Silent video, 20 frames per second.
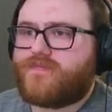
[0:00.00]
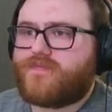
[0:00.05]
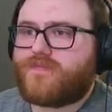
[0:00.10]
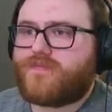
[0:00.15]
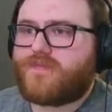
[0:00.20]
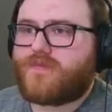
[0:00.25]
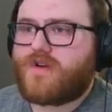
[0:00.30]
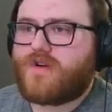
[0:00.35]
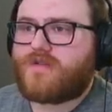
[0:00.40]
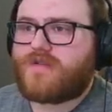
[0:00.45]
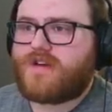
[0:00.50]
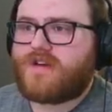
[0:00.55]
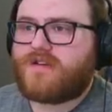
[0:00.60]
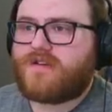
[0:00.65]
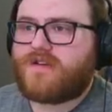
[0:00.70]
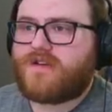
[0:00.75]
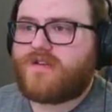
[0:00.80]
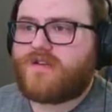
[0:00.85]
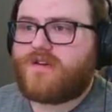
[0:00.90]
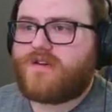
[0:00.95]
Was that
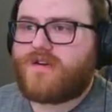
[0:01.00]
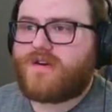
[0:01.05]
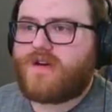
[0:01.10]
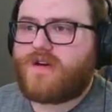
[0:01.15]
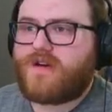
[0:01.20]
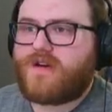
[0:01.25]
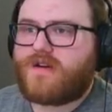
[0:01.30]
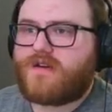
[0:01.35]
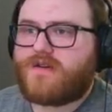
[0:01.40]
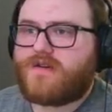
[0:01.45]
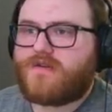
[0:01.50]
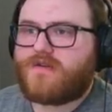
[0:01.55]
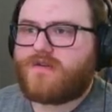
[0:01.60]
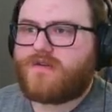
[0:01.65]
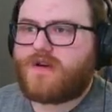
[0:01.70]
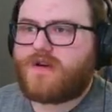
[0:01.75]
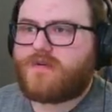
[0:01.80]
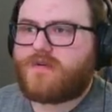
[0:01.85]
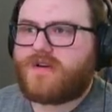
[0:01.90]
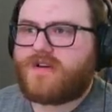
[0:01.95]
another, uh,
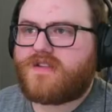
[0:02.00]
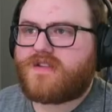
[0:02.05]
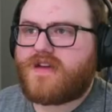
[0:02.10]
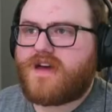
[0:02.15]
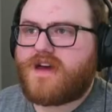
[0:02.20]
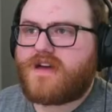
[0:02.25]
wait, what is that?